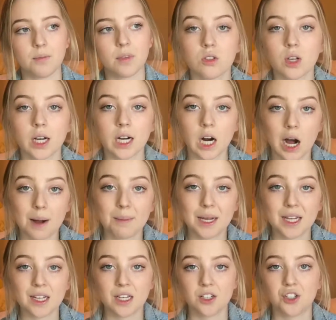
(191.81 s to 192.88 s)
So I got my
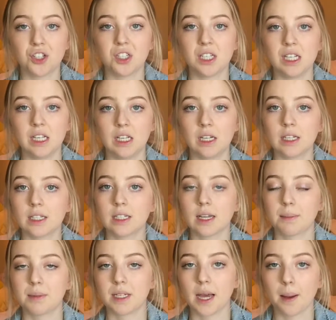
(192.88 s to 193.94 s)
EGD
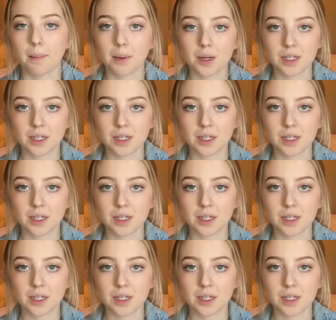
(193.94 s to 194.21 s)
September